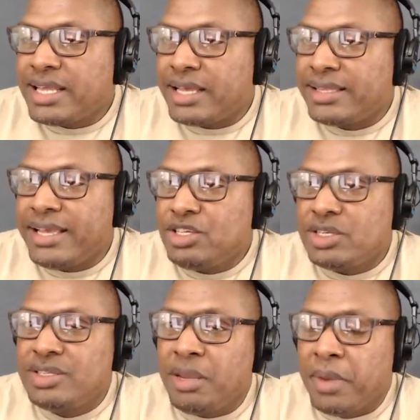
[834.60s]
like they
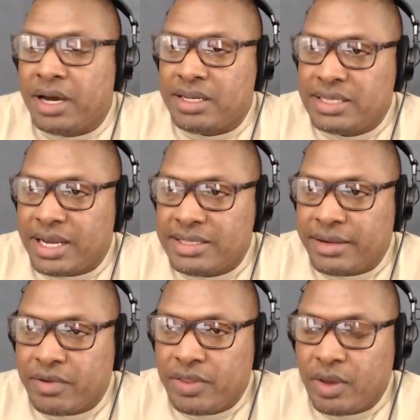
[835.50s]
just demonetize
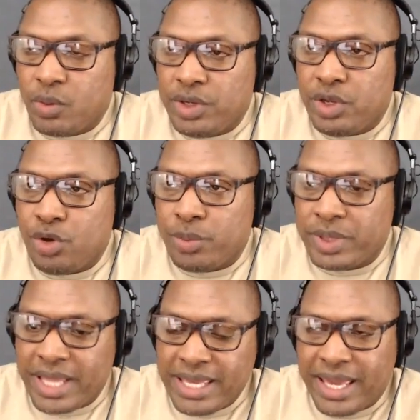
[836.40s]
everything we do,
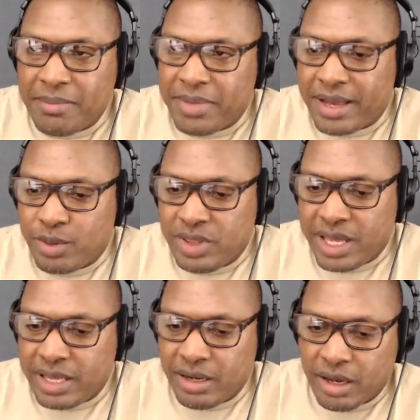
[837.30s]
but they came back with
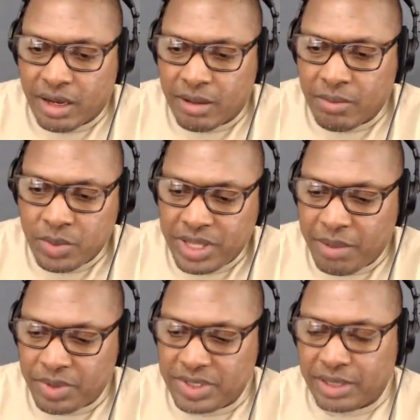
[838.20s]

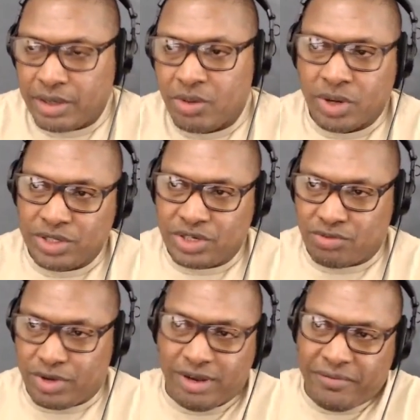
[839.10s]
that particular one just
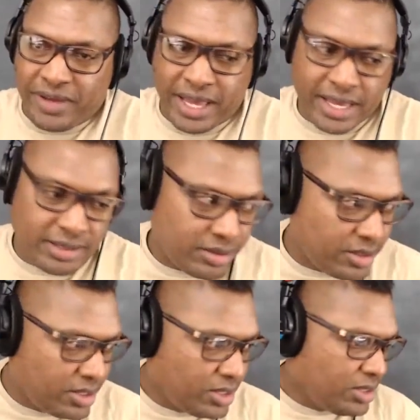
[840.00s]
real fast.
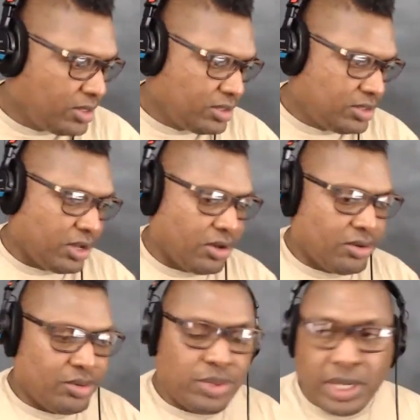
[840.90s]

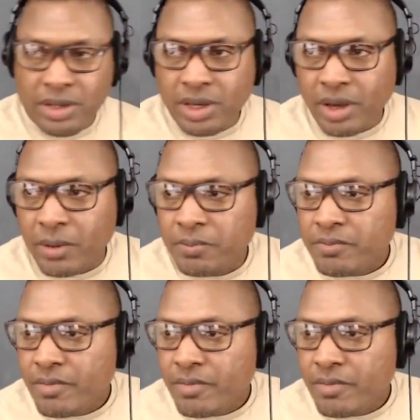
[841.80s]
So there you go.